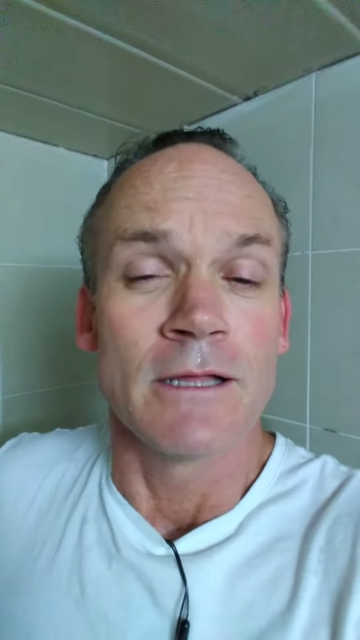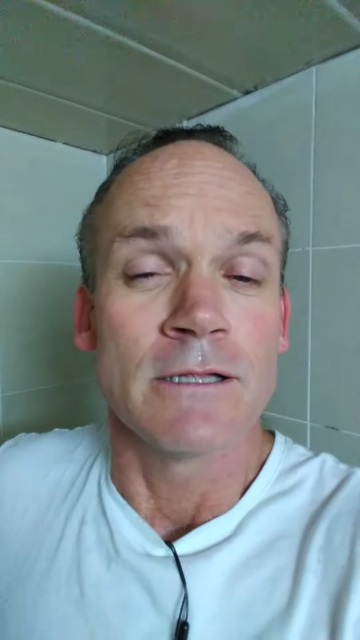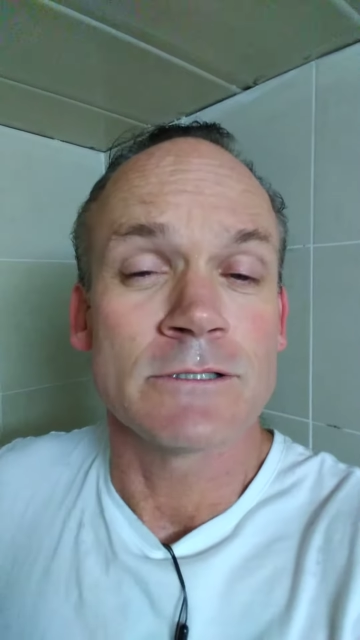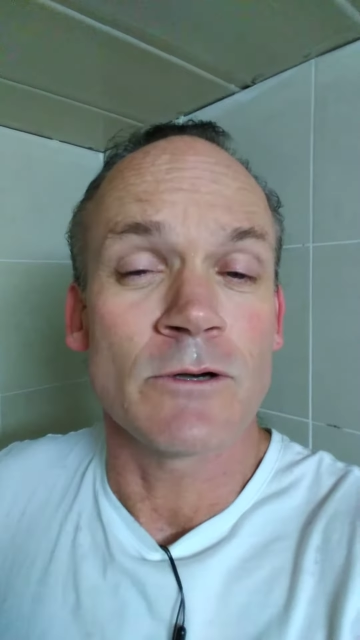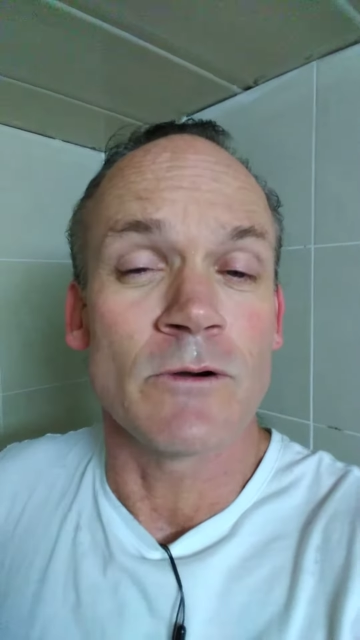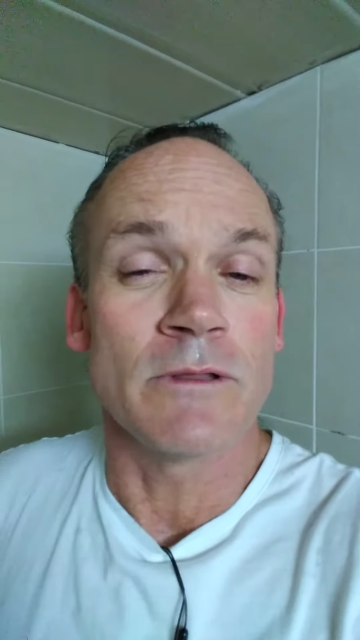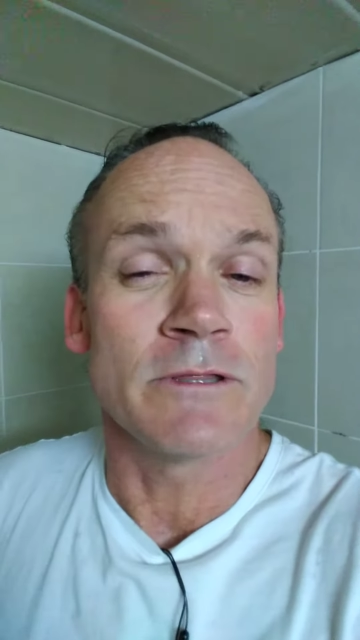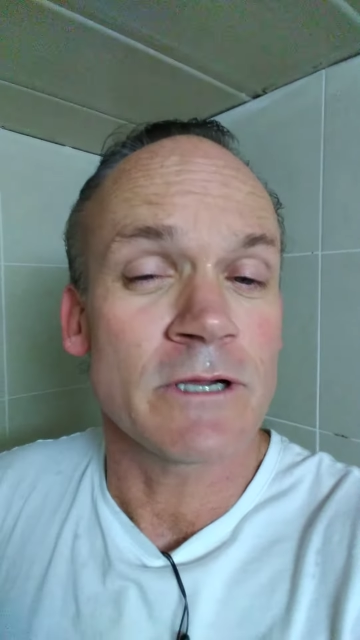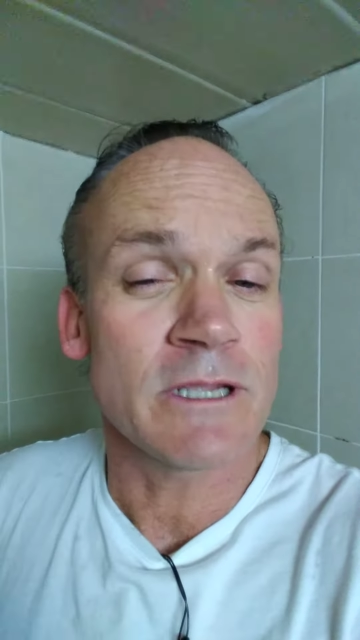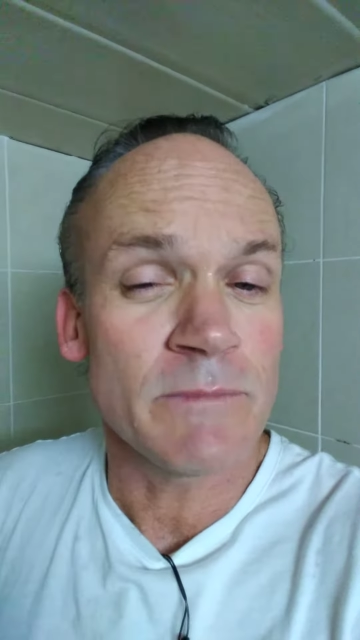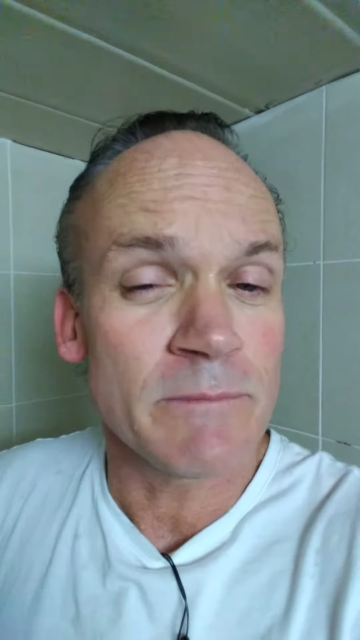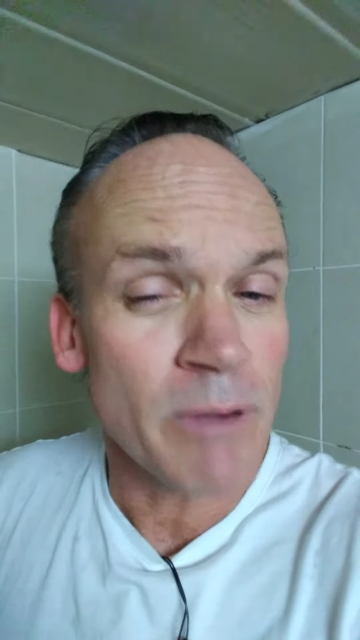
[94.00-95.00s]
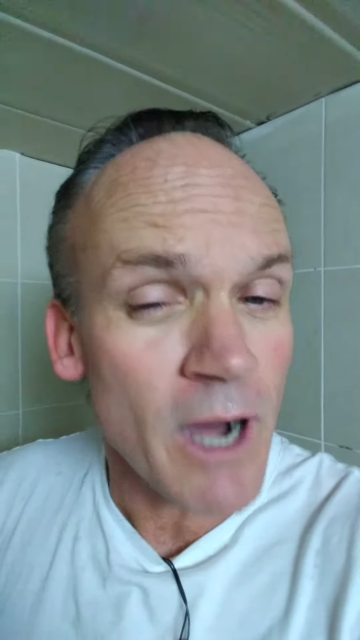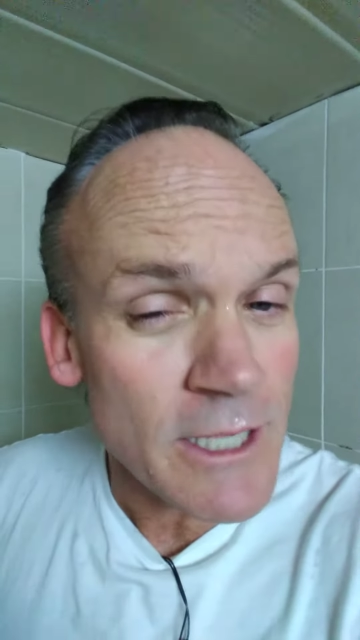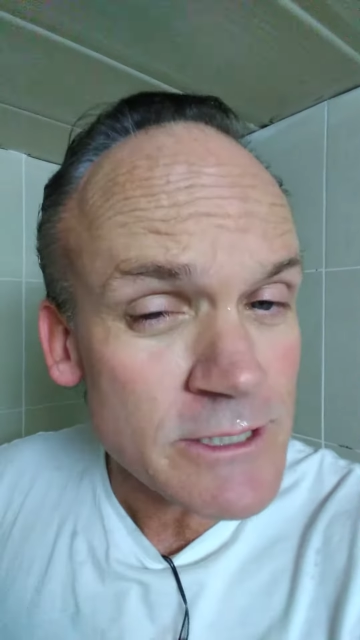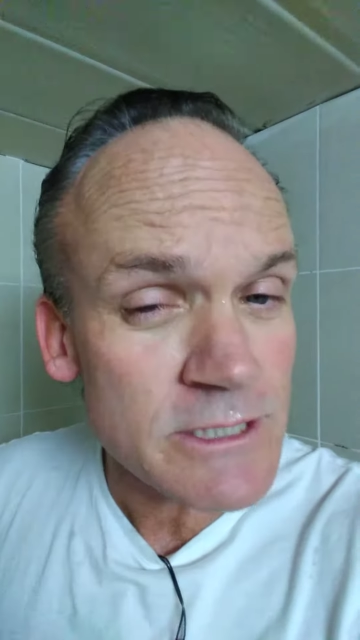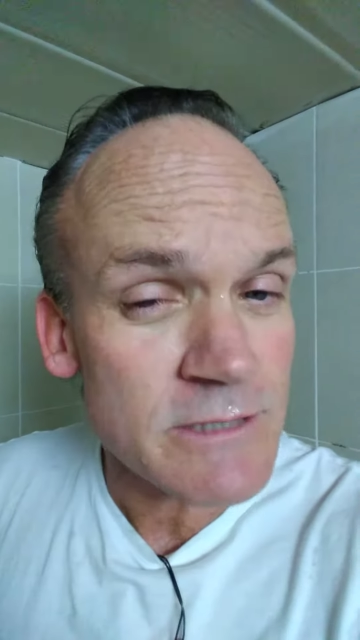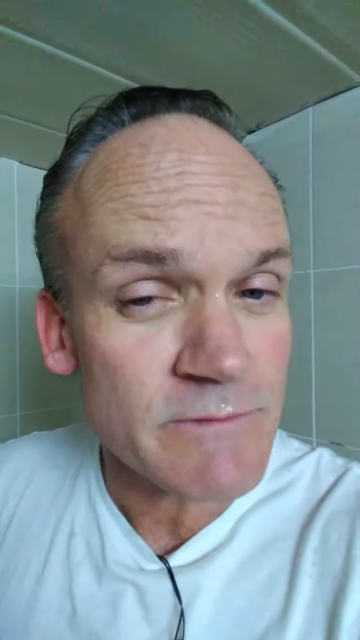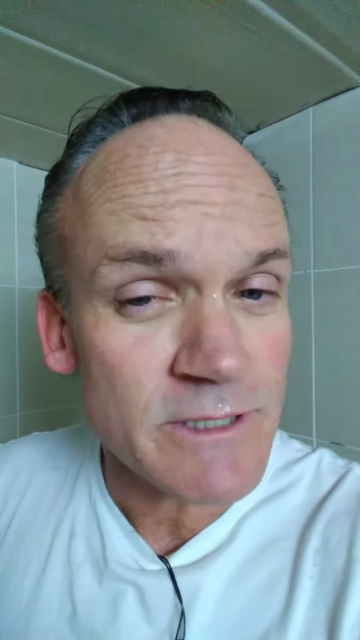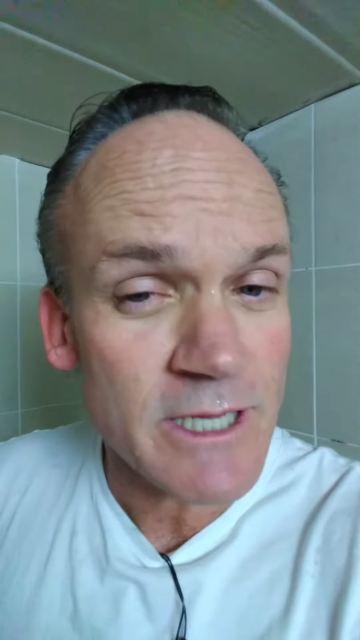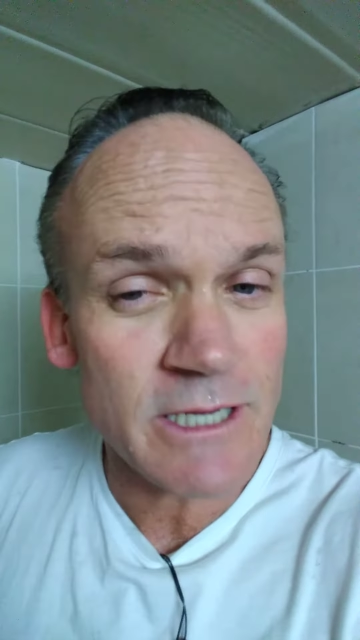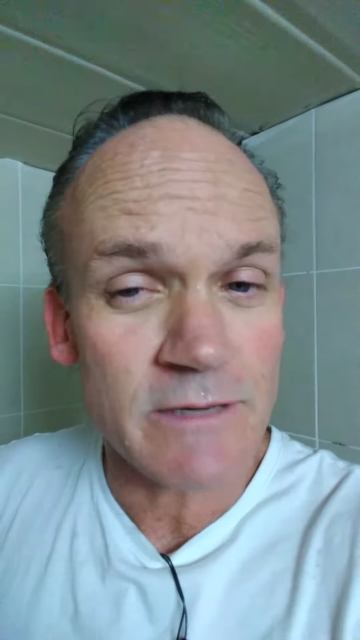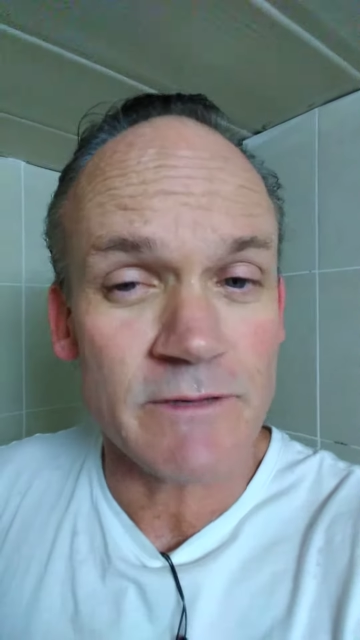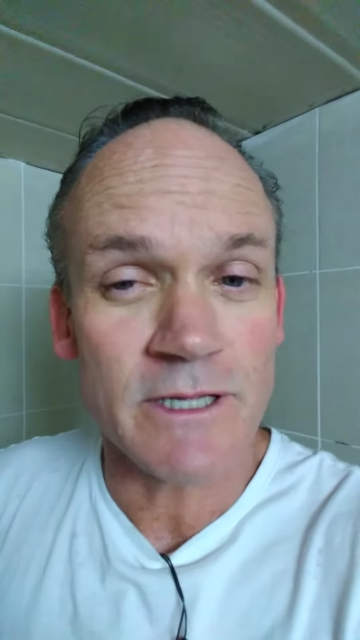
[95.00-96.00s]
So there can be positive and
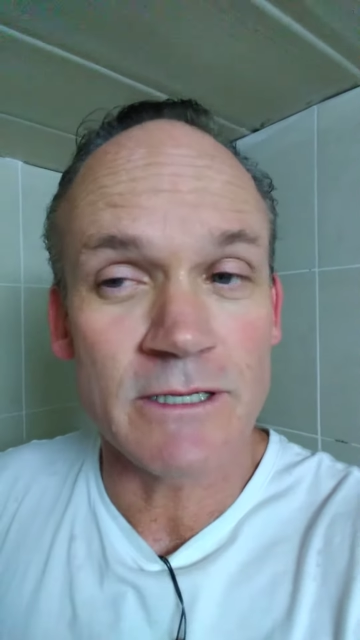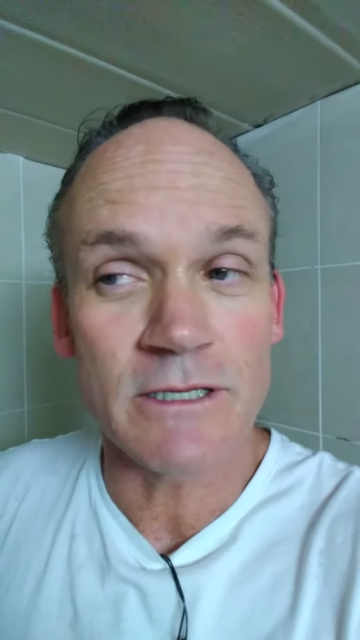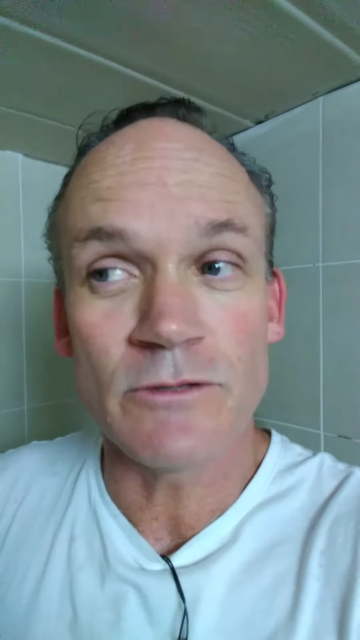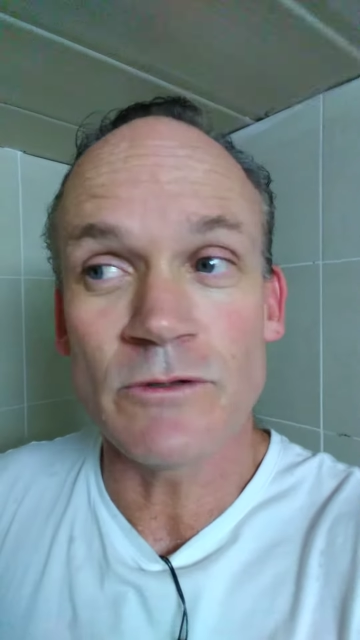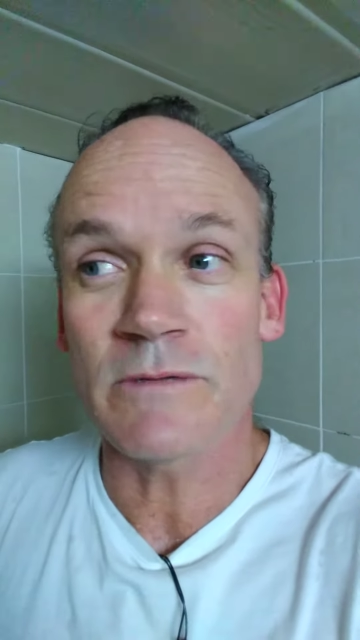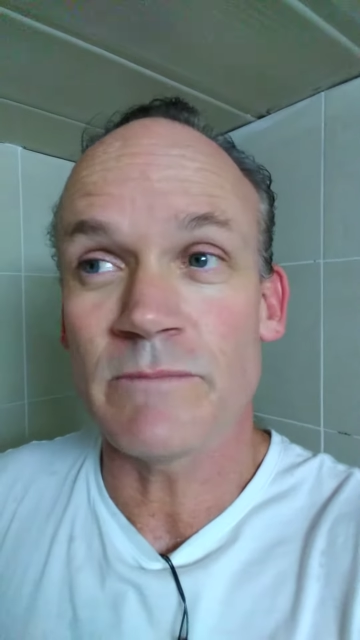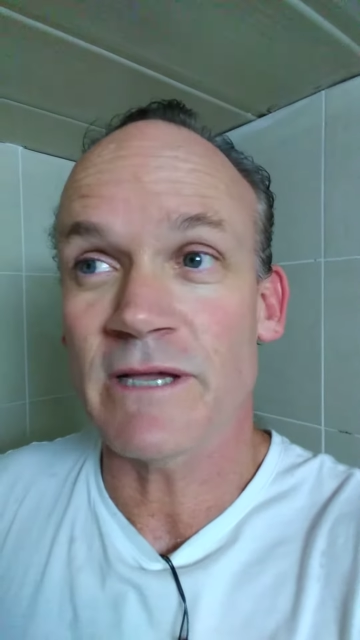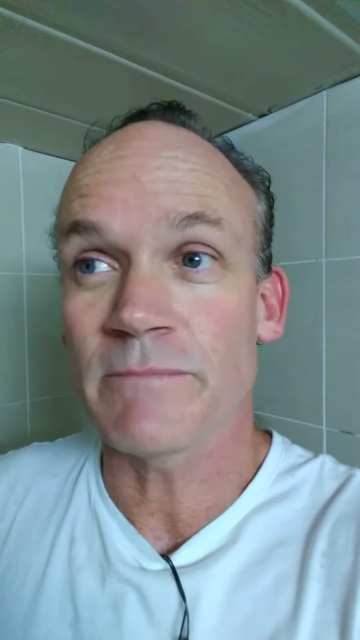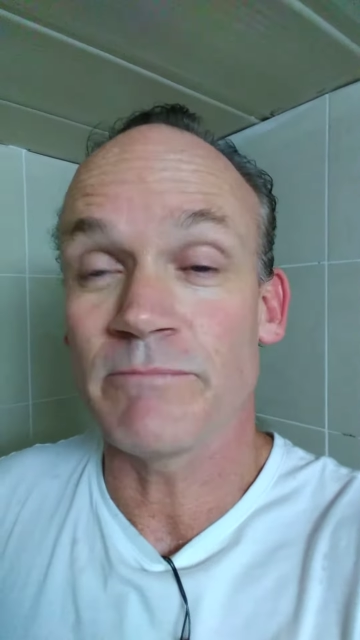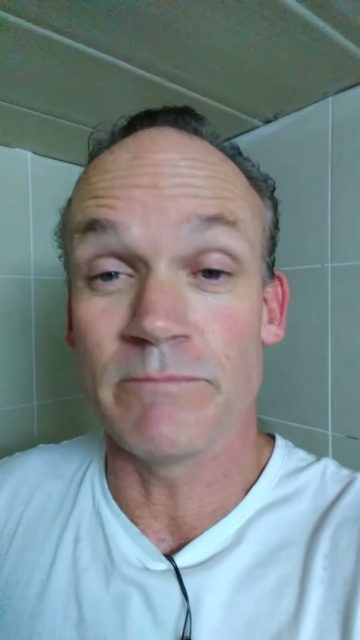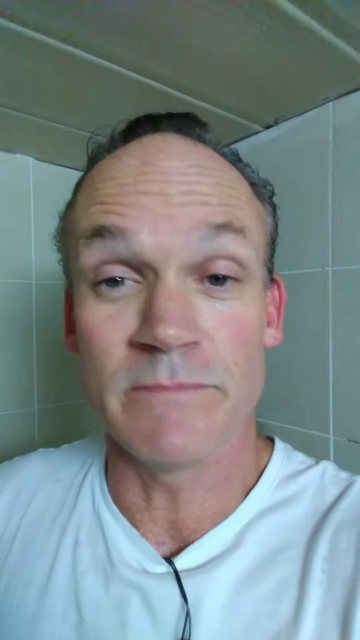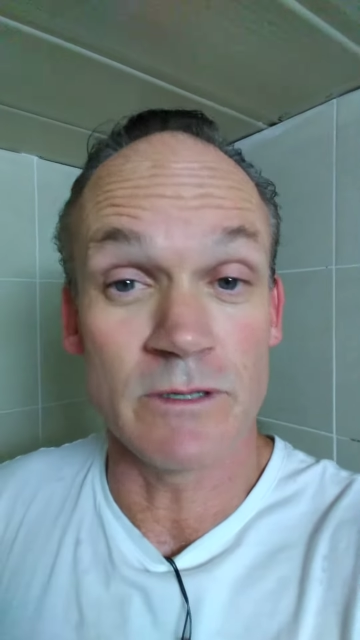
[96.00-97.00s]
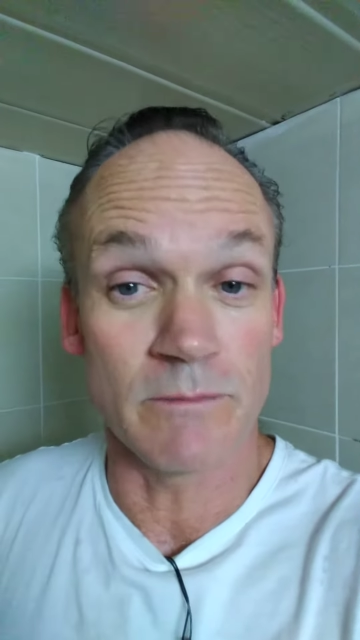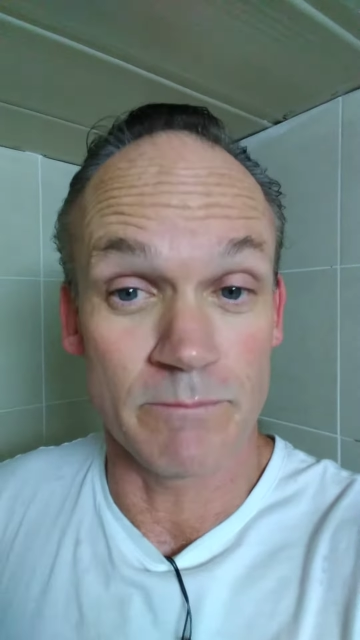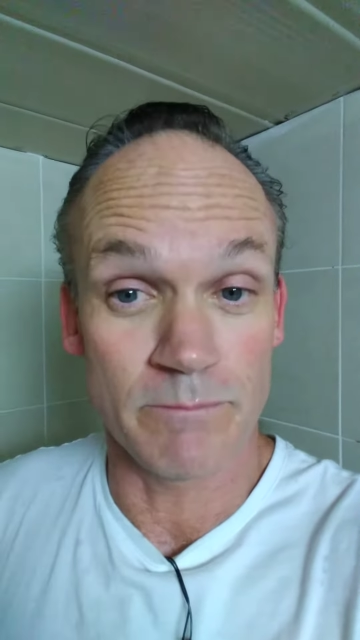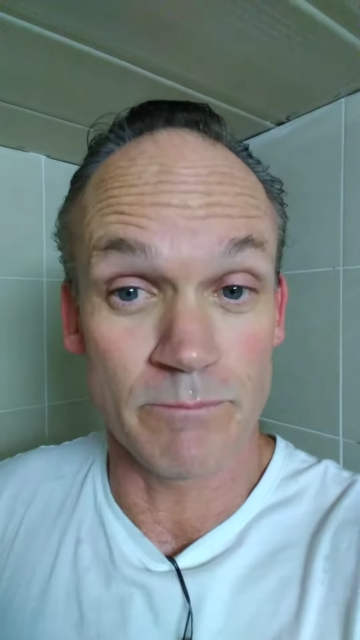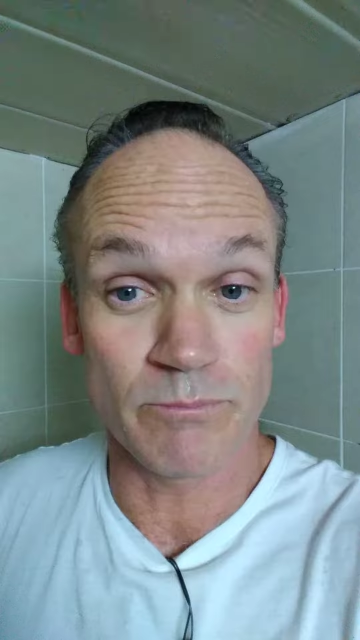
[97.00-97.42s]
negative, and you can make, you know,